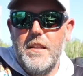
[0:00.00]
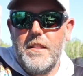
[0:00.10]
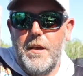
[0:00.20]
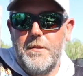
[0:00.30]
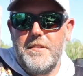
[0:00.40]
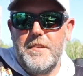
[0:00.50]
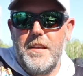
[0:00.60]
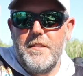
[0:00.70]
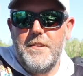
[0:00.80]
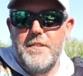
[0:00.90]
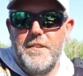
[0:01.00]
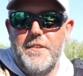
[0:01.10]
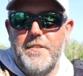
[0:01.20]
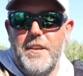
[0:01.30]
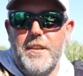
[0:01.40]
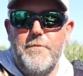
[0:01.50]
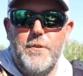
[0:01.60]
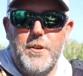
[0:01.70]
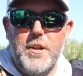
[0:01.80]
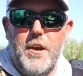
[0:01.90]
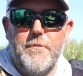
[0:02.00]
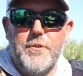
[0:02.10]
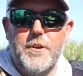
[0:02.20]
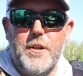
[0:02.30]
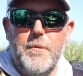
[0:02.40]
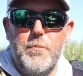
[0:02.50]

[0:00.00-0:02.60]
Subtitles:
That was a deadly little thing. If you could hover it up